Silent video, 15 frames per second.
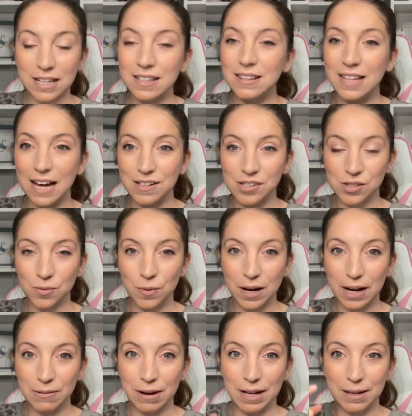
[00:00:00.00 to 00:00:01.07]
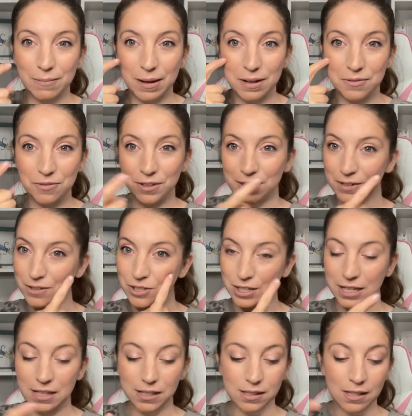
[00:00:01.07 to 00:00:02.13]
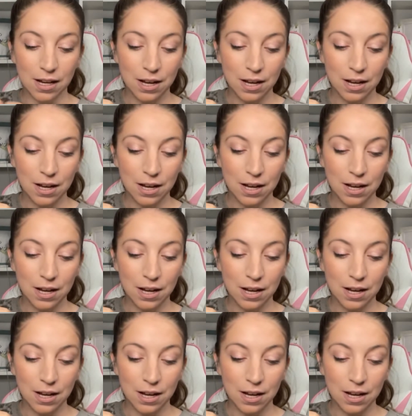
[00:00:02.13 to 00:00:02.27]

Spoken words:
That's the one I recommend for your cheeks.